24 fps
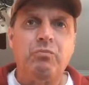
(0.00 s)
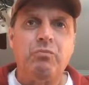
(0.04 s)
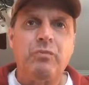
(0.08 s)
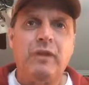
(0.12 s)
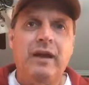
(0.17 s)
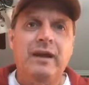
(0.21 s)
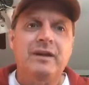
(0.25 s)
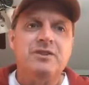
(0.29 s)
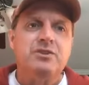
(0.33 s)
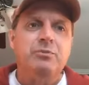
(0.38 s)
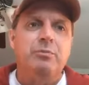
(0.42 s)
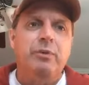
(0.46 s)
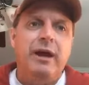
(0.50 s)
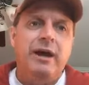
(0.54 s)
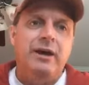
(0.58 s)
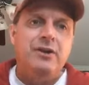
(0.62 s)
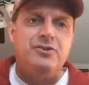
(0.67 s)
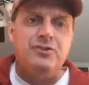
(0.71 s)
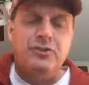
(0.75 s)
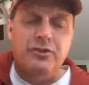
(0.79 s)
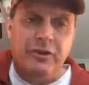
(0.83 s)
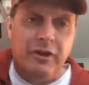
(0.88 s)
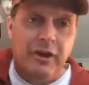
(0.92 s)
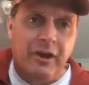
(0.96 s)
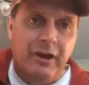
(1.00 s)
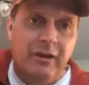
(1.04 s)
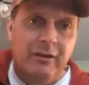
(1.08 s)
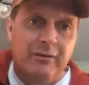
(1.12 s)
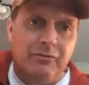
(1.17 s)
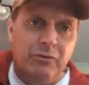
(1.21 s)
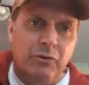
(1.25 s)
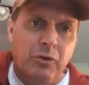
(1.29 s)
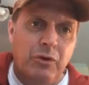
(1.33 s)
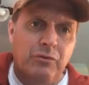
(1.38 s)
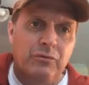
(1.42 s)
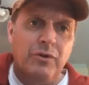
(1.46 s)
as a pastor now
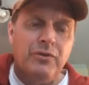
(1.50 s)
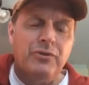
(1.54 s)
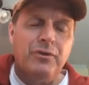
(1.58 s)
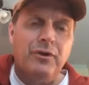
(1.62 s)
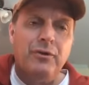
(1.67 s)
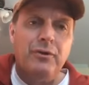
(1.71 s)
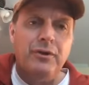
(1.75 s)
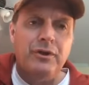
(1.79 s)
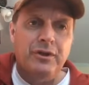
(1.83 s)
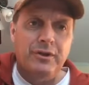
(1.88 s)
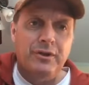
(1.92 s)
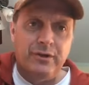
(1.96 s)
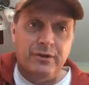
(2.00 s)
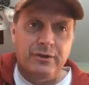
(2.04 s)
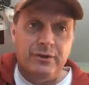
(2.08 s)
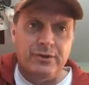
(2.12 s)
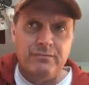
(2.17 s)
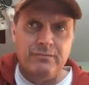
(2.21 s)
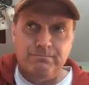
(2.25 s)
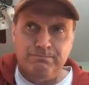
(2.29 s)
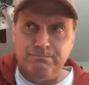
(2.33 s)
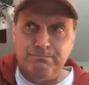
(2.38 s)
for over 30 years.